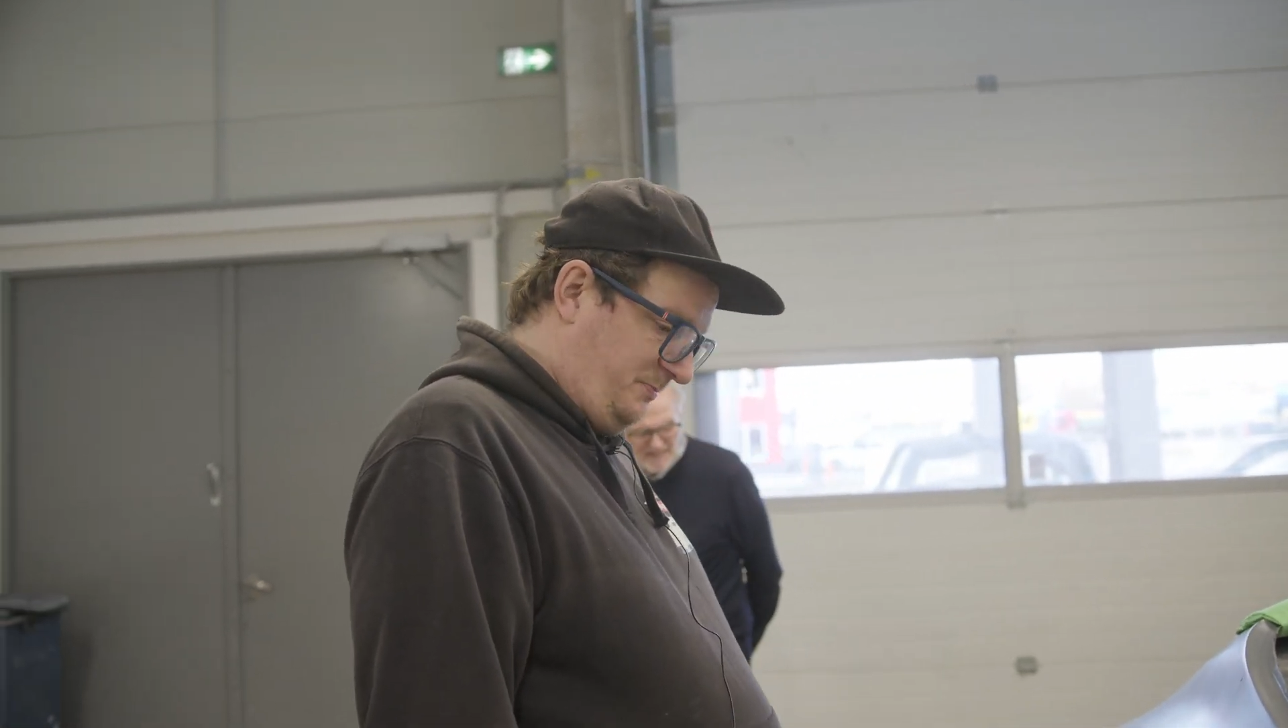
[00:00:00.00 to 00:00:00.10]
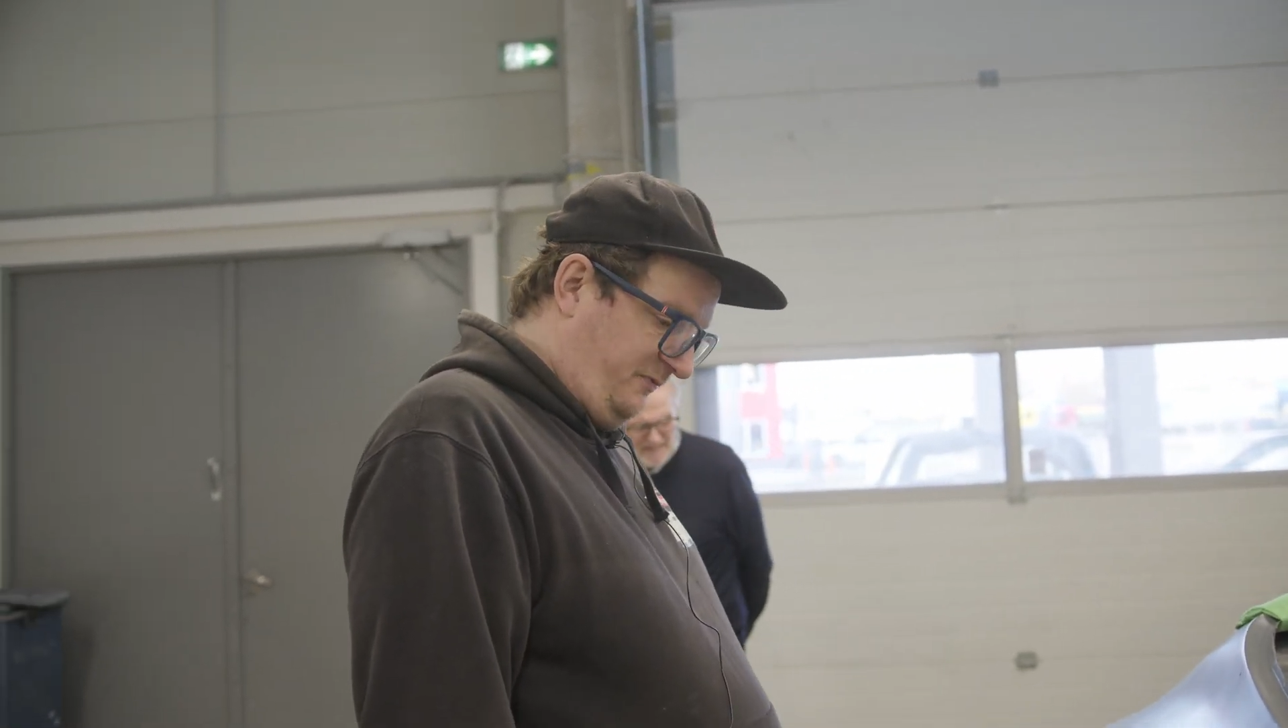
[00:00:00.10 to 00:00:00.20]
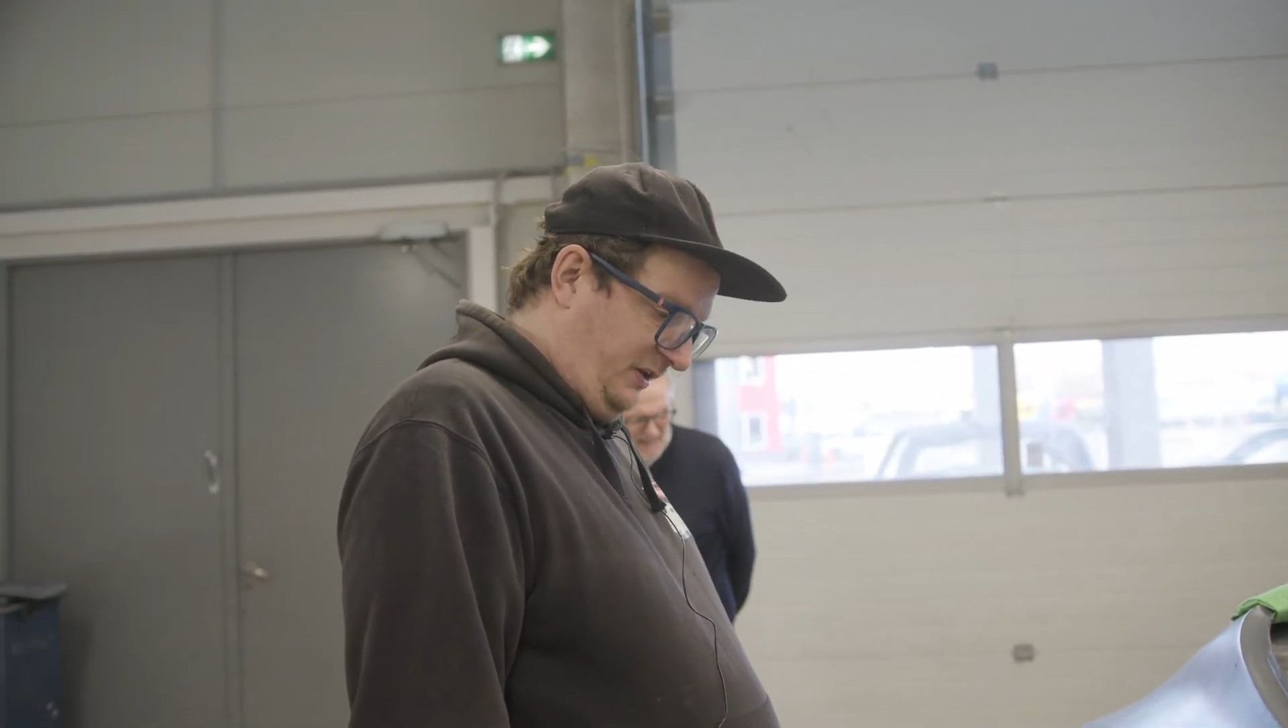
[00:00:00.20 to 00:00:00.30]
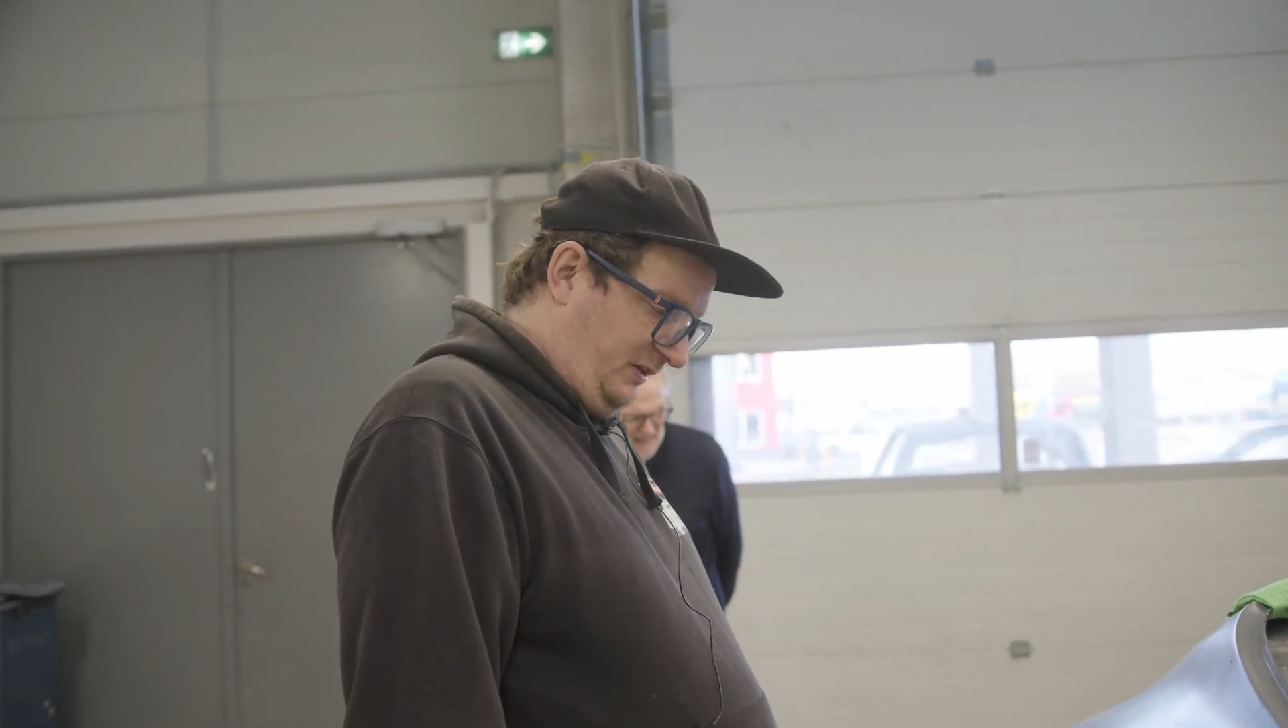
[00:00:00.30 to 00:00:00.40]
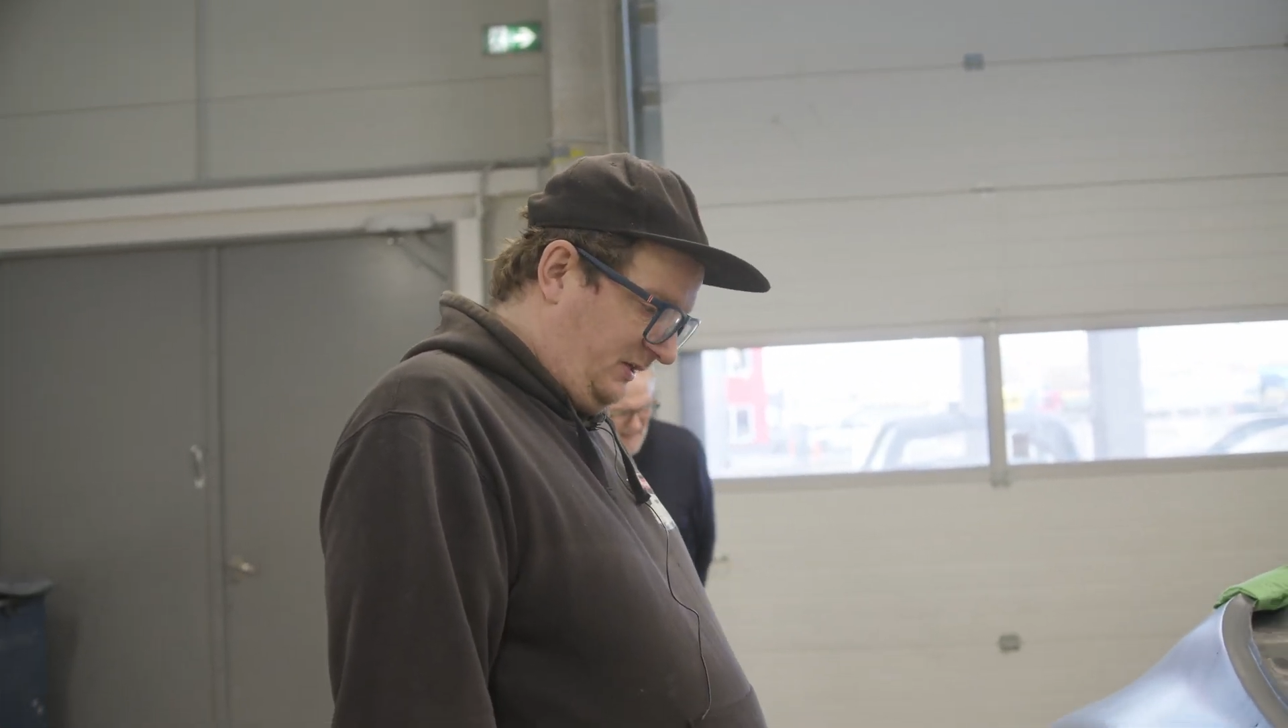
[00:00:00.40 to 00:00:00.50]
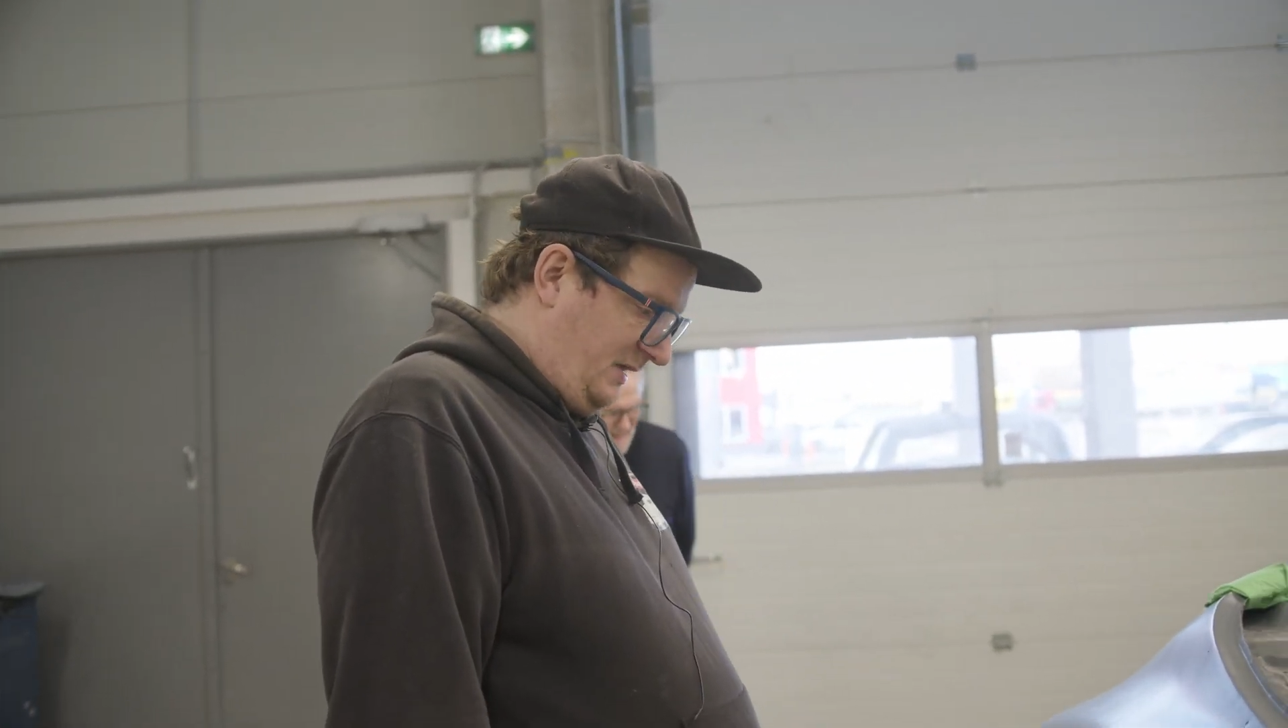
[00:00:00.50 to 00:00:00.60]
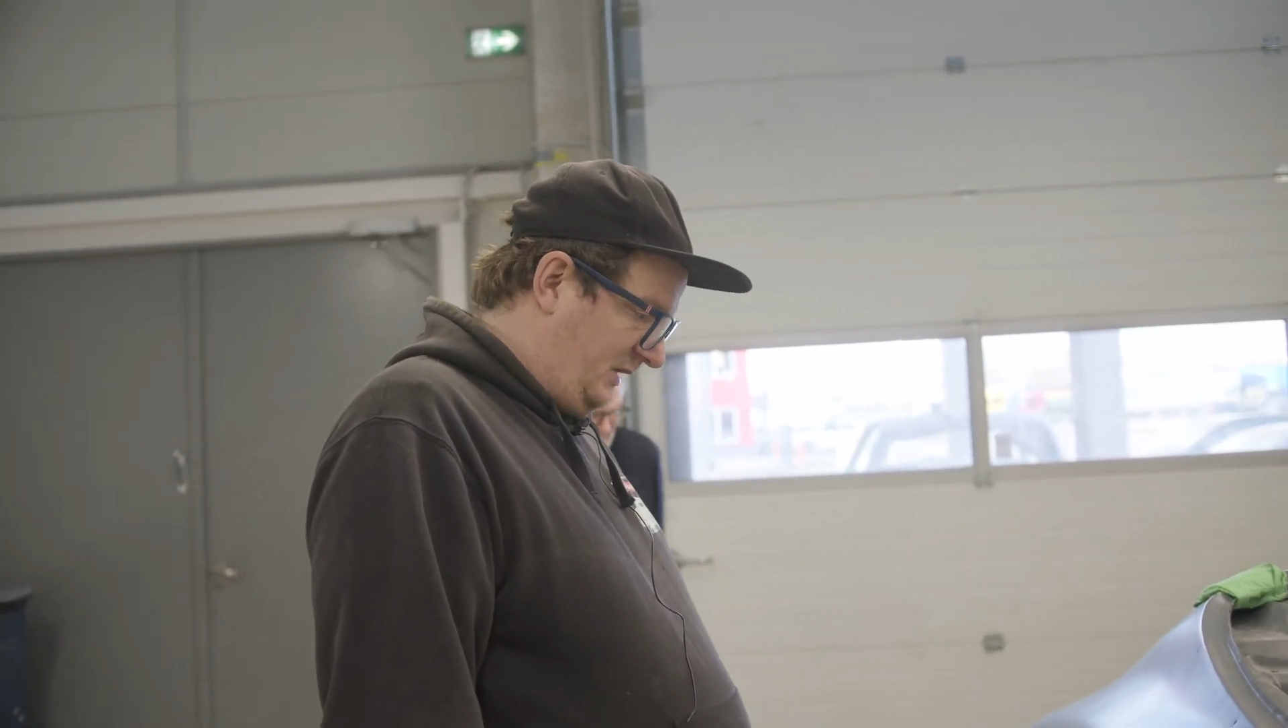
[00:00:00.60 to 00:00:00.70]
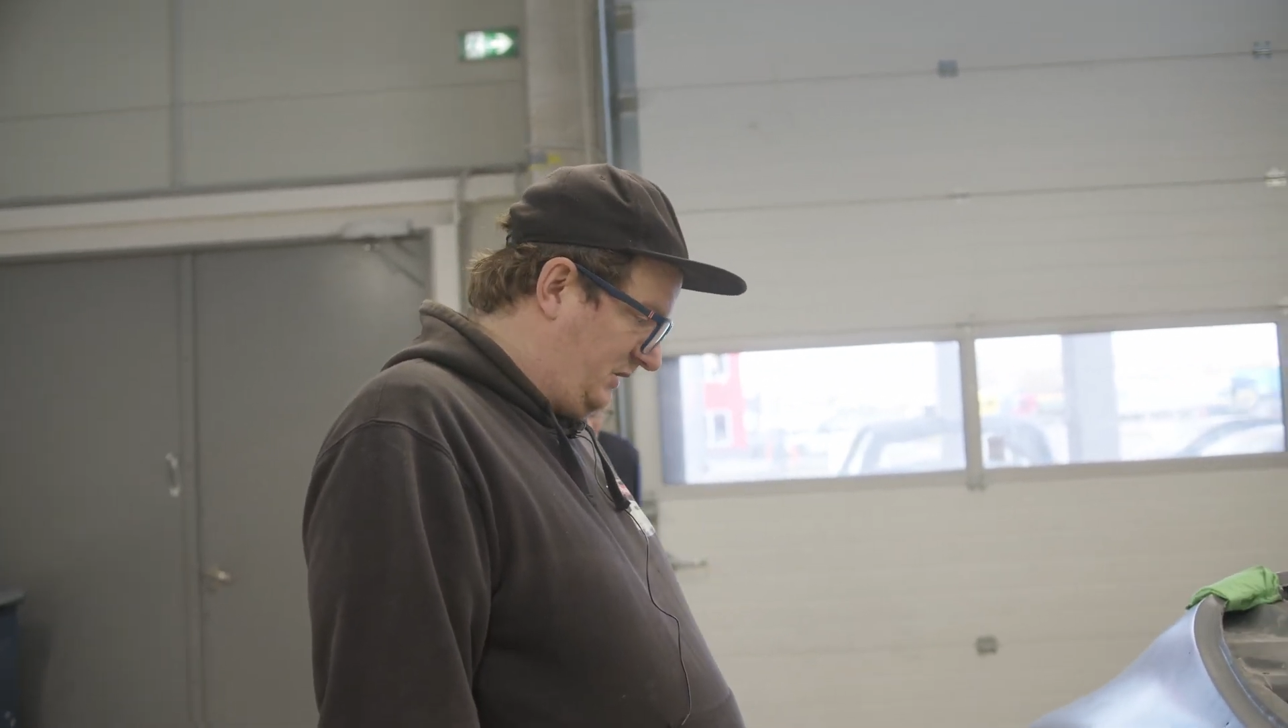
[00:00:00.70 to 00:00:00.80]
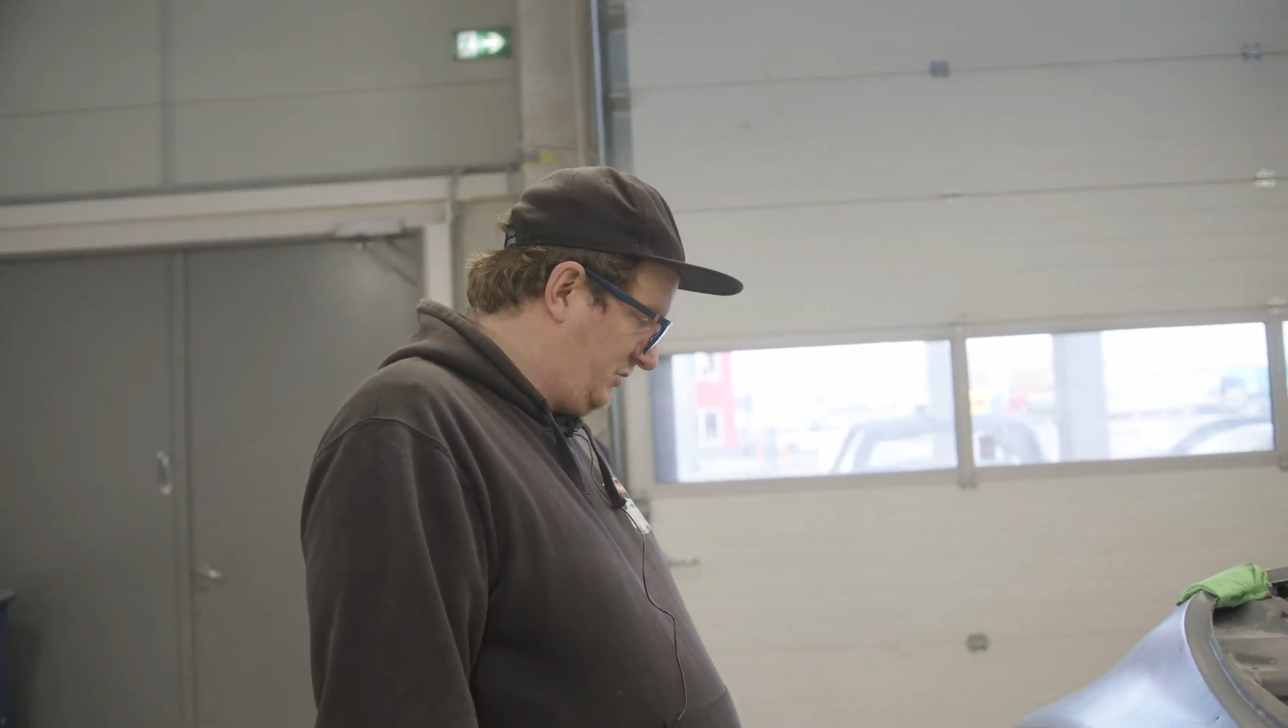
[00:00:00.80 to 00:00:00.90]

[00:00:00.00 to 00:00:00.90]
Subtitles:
fitting like